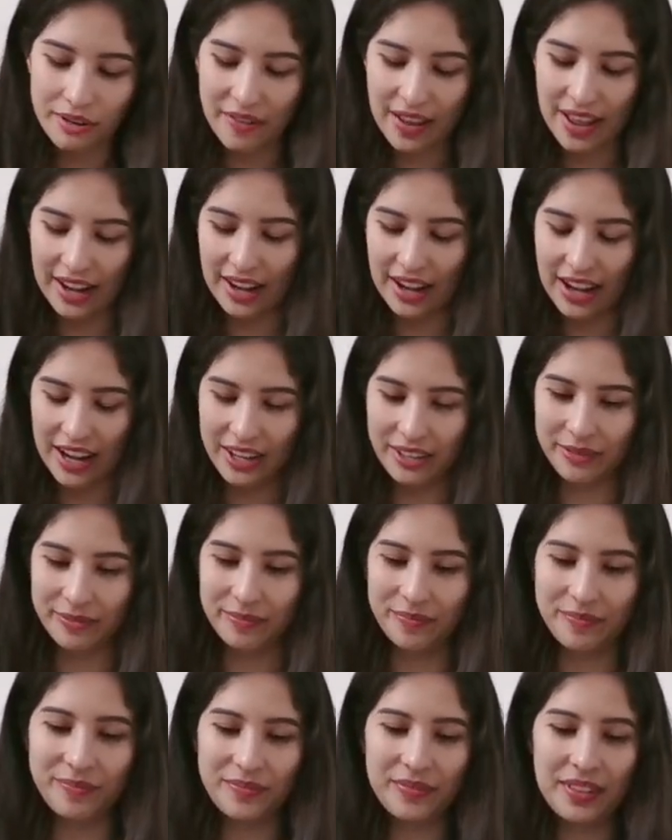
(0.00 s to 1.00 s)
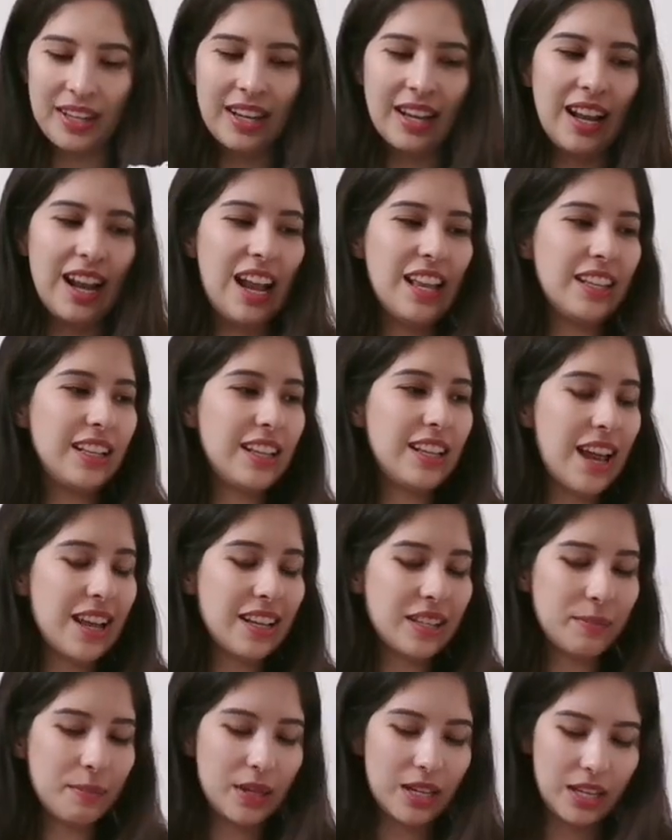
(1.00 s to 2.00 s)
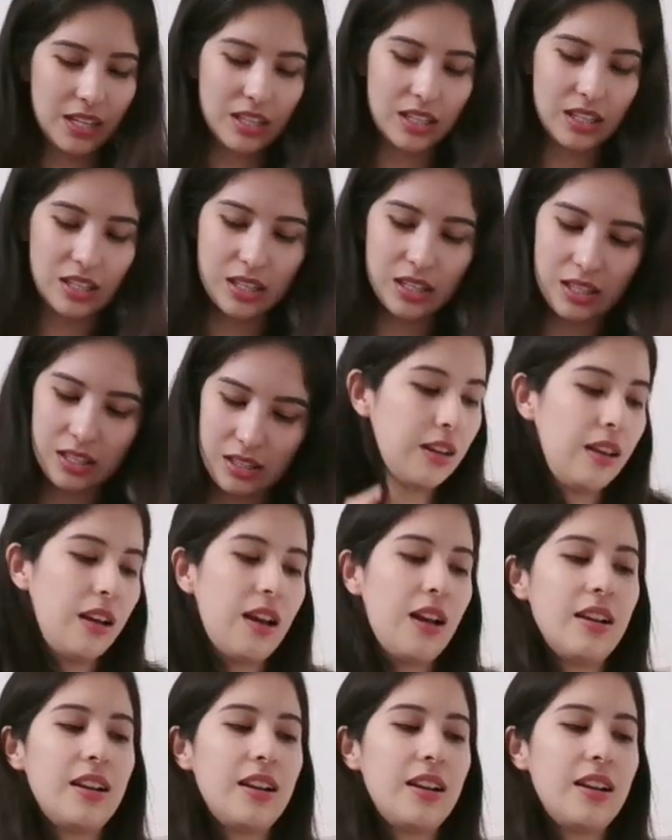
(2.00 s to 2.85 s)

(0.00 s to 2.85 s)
Editing. And the last piece.